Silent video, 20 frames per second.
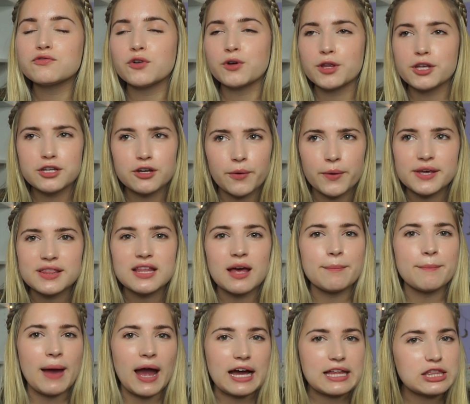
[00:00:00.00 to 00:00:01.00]
fully knowing
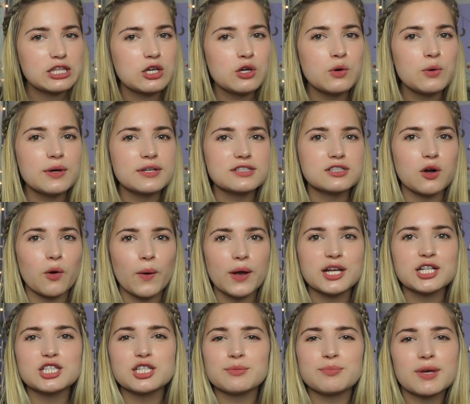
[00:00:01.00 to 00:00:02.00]
that Matthew is
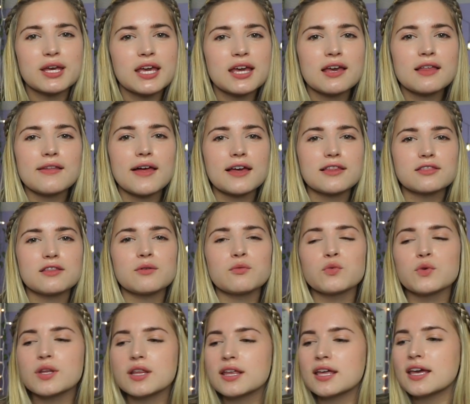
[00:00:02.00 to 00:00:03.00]
going to be like
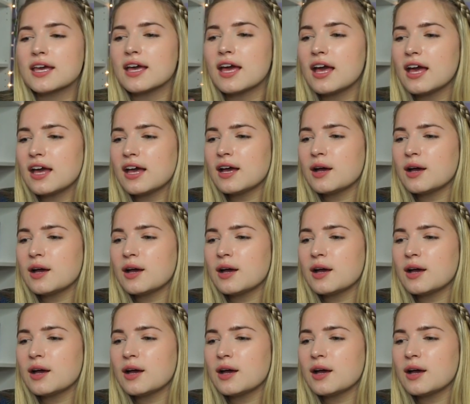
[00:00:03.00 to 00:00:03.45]
really